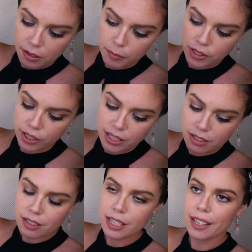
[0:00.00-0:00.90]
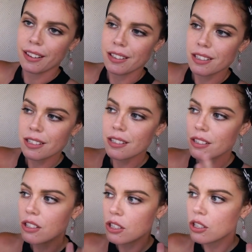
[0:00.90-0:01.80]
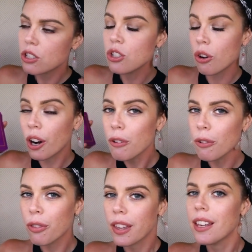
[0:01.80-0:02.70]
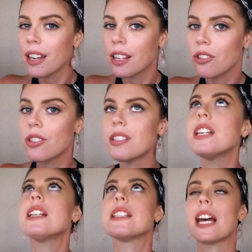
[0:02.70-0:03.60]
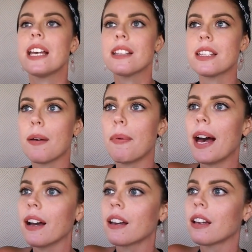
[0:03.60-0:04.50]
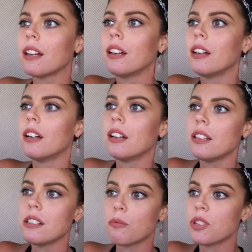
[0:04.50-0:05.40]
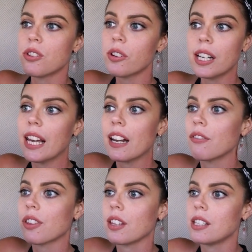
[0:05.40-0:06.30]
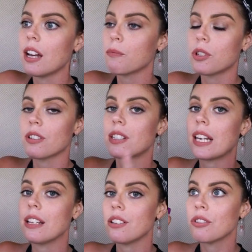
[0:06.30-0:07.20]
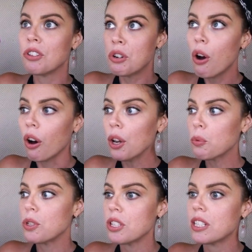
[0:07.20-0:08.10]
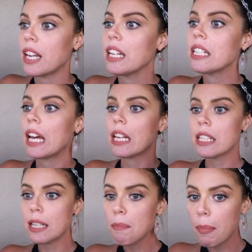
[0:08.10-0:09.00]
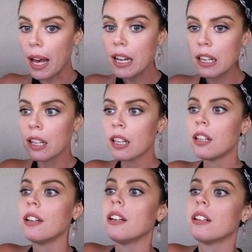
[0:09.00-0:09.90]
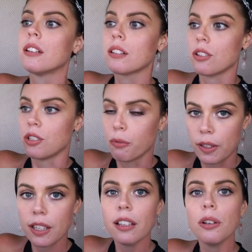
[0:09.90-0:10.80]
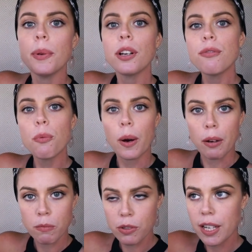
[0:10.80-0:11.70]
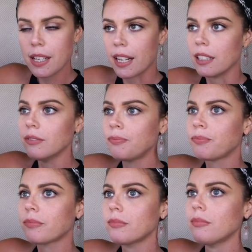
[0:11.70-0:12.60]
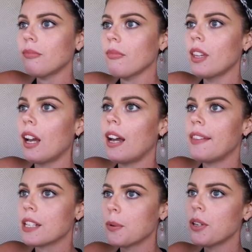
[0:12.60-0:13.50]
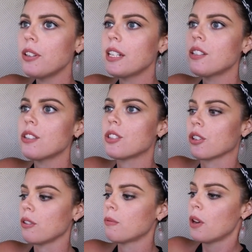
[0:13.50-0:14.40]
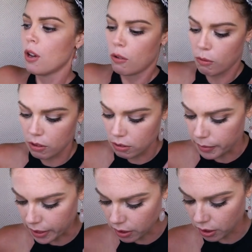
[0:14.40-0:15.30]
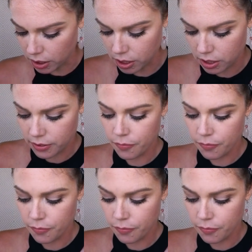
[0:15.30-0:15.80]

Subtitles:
But your angels are saying, look, you're overthinking it. You just need to take a step back. We're still going to get everything done. We're not saying you're not. We're just saying take a step back because you're feeling a little bit overwhelmed right now. And that's what you need to do. Oh my gosh.